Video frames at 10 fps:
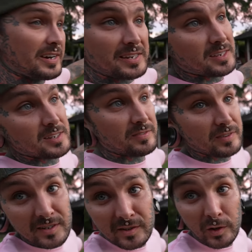ideas for
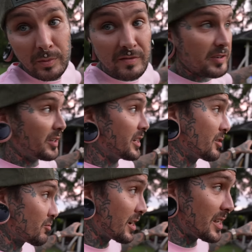this little
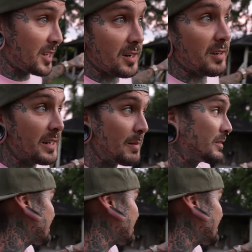pavilion right here, and I'm